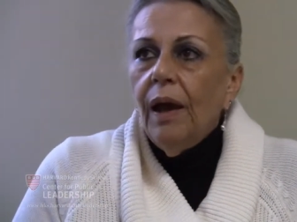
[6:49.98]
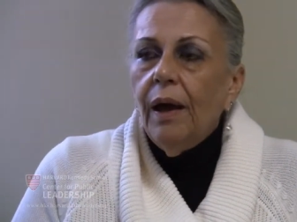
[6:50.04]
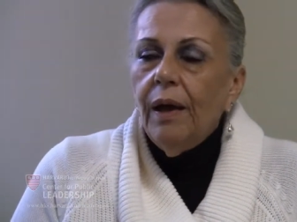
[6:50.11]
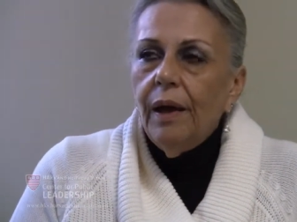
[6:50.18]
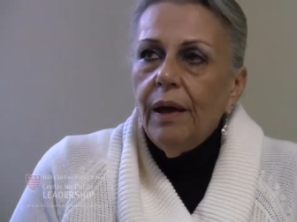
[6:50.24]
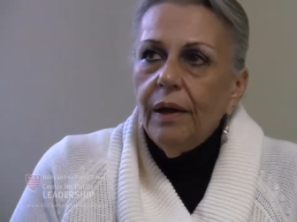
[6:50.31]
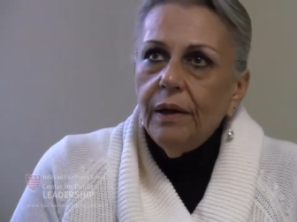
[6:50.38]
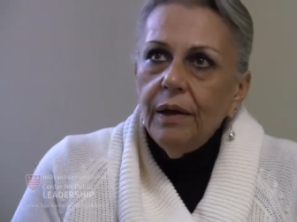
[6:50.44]

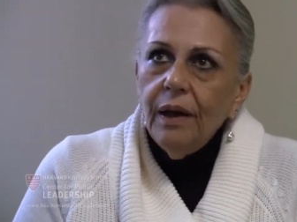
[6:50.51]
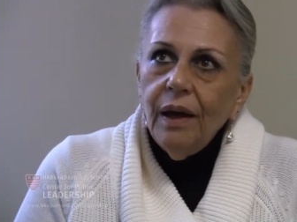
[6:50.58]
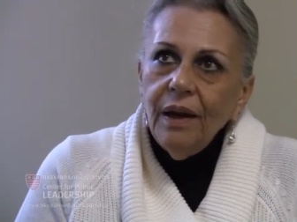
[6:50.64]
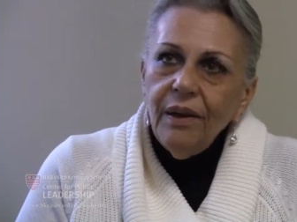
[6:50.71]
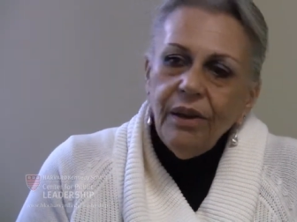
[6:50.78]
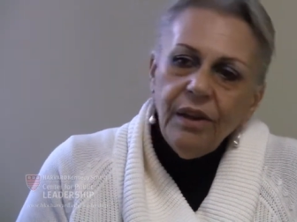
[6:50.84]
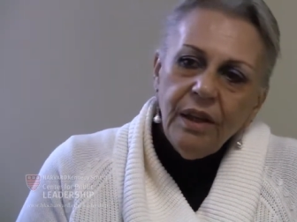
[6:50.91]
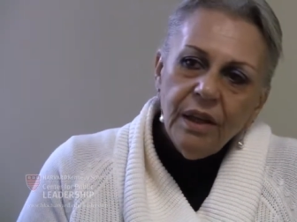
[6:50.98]
And
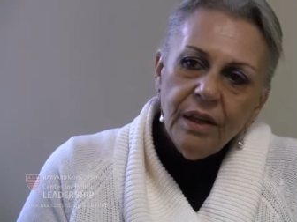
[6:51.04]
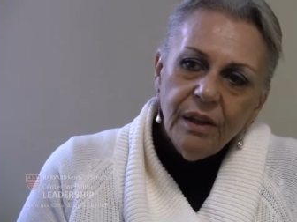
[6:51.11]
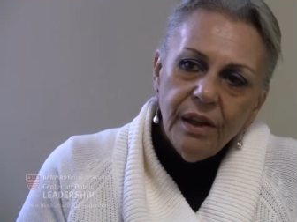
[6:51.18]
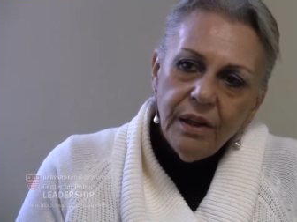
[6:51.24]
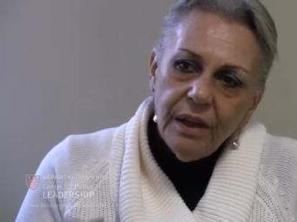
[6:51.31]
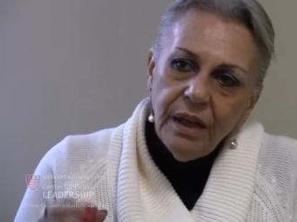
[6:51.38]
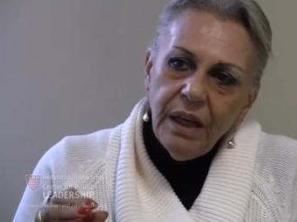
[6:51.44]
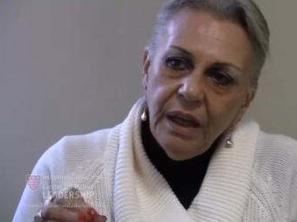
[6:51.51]
I think
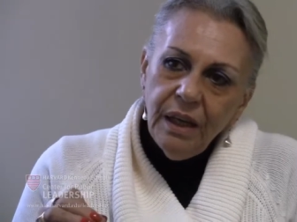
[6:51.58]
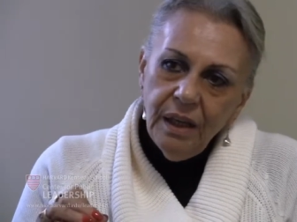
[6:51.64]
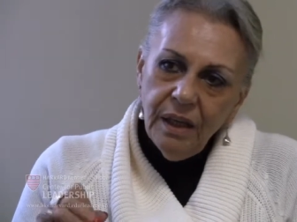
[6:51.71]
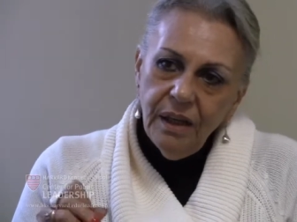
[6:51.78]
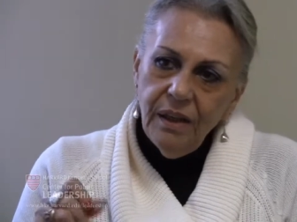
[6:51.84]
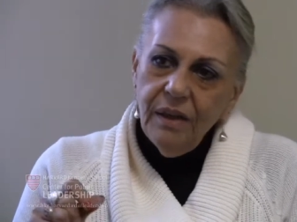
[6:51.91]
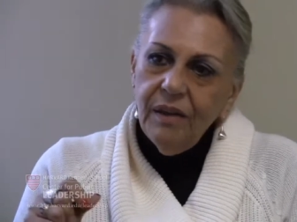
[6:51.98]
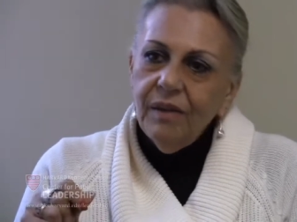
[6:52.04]
the
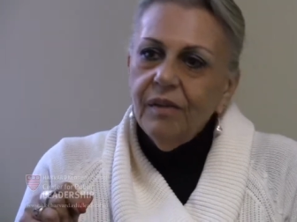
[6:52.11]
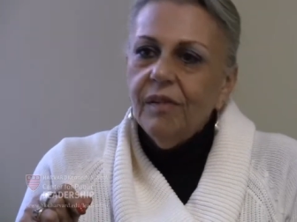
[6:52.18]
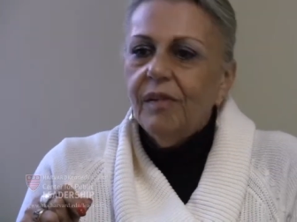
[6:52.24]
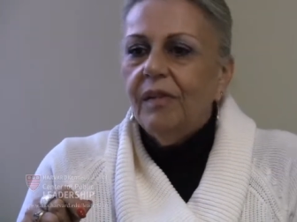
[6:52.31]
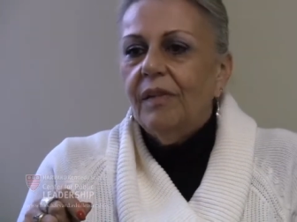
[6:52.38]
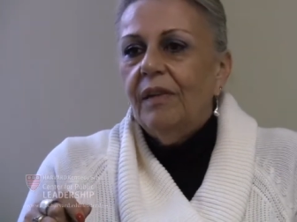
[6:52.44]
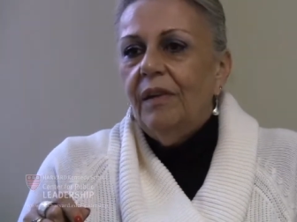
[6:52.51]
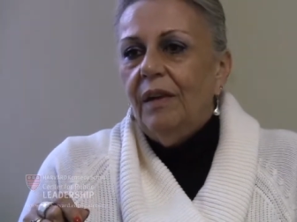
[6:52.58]
key
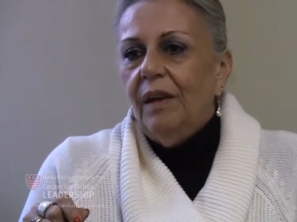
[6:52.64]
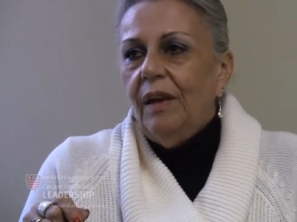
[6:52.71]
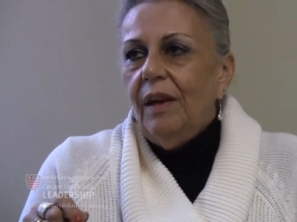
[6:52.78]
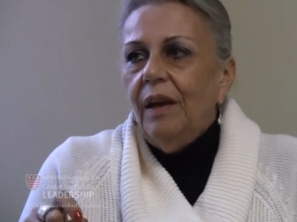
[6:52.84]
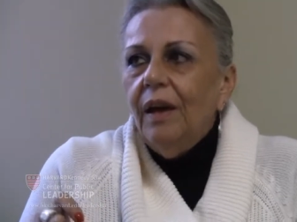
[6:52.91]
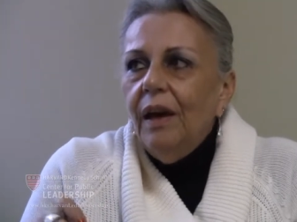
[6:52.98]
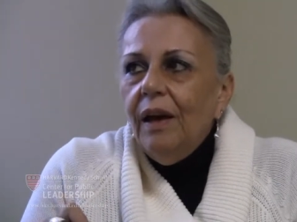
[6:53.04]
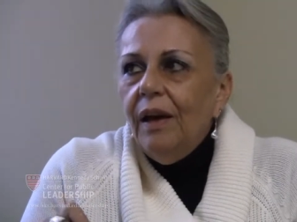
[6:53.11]
is
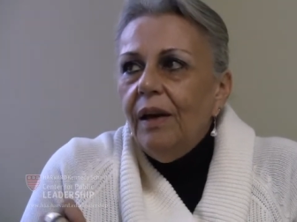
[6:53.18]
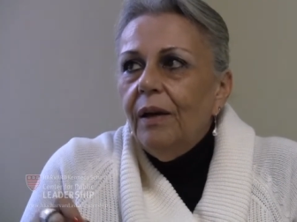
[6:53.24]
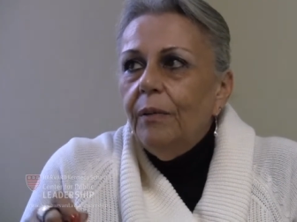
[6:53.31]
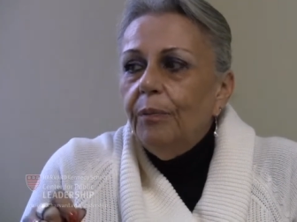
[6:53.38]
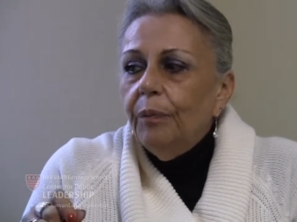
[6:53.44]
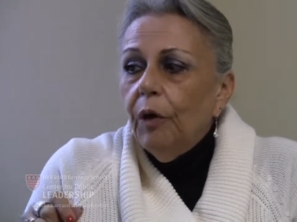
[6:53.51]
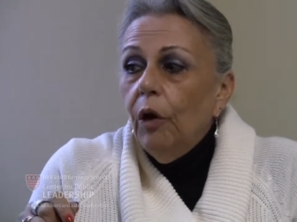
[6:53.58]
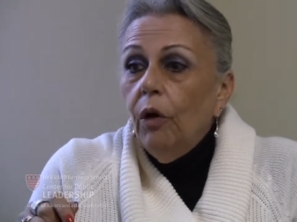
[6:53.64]

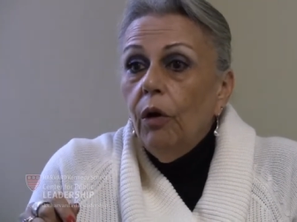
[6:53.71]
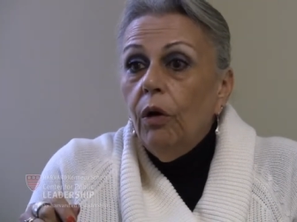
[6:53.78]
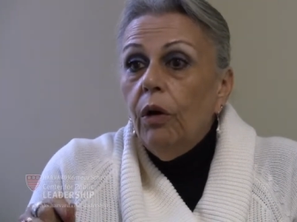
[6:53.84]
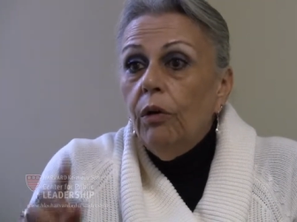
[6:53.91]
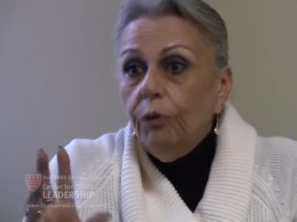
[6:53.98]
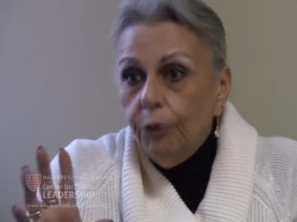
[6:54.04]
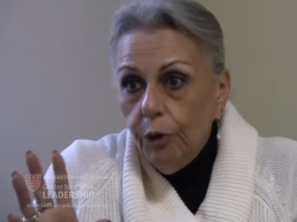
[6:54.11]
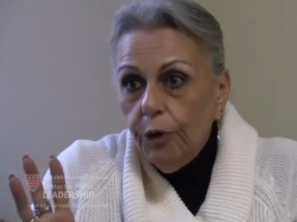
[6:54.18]
um,
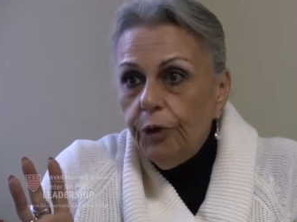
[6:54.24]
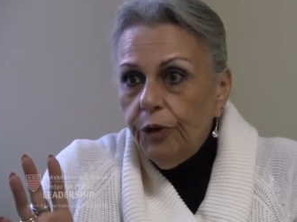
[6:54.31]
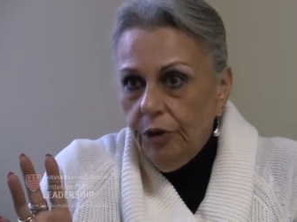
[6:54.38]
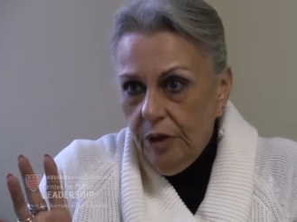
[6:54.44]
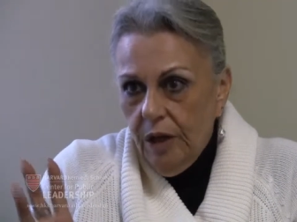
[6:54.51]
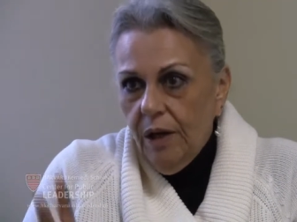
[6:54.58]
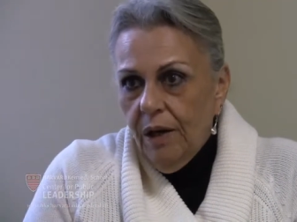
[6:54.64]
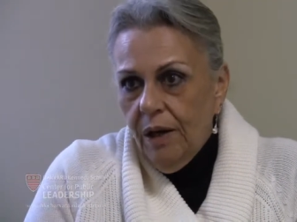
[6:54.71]
all of
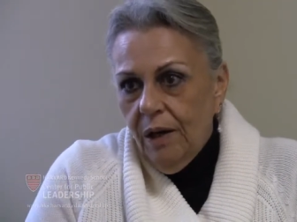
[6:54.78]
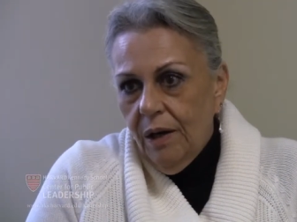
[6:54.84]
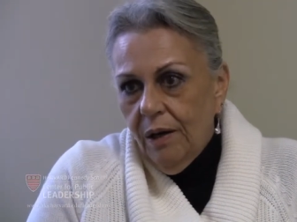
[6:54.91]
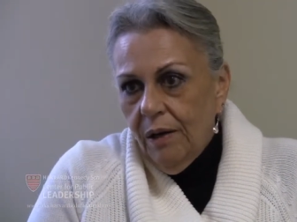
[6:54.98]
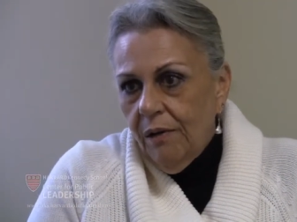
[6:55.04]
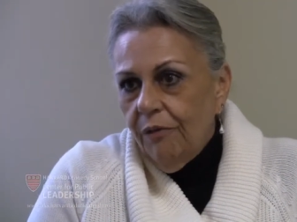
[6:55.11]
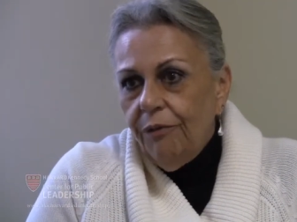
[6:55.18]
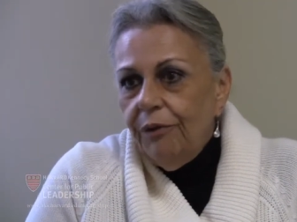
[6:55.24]
us
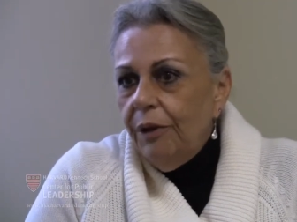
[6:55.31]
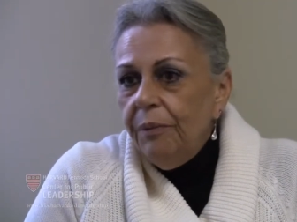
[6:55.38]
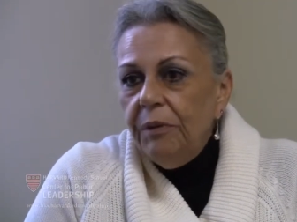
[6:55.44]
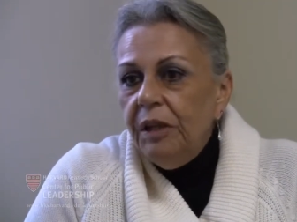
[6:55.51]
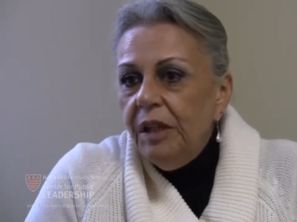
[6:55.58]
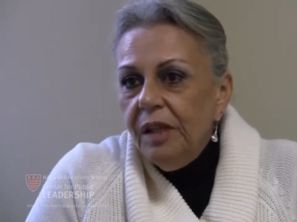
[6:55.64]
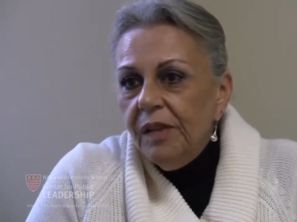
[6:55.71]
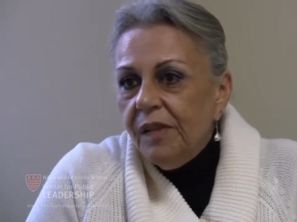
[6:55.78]
are
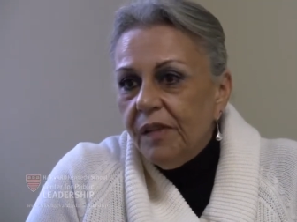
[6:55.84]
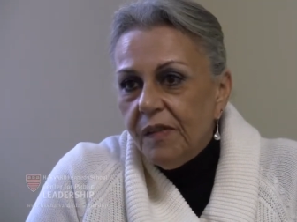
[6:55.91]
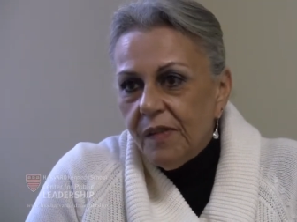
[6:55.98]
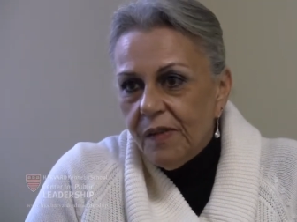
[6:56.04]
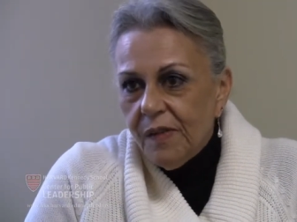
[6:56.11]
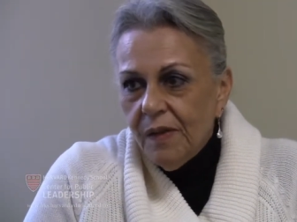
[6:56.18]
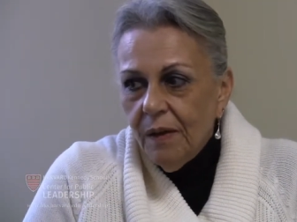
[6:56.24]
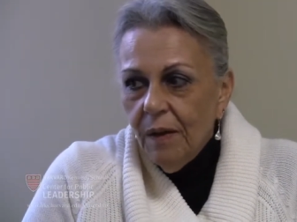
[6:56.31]

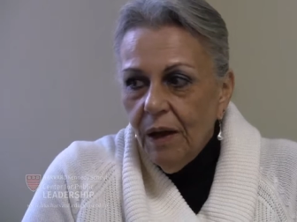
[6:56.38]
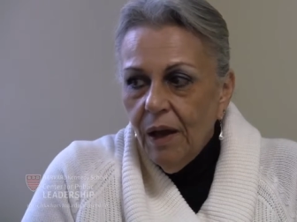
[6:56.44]
feminists,